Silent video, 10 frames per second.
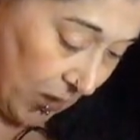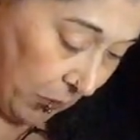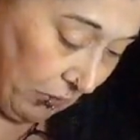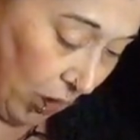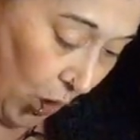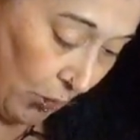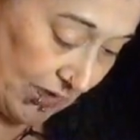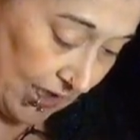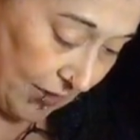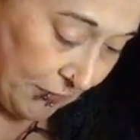"We will
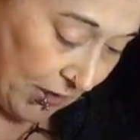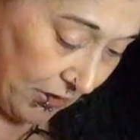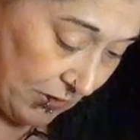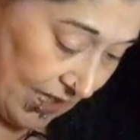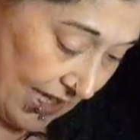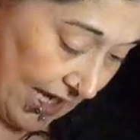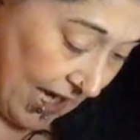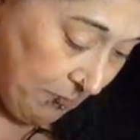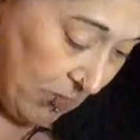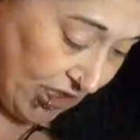always love you
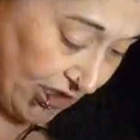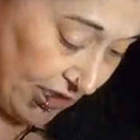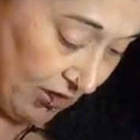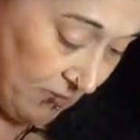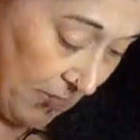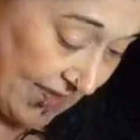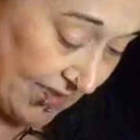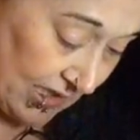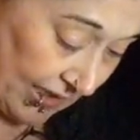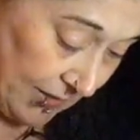and miss you
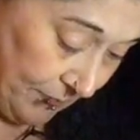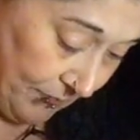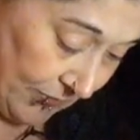immensely.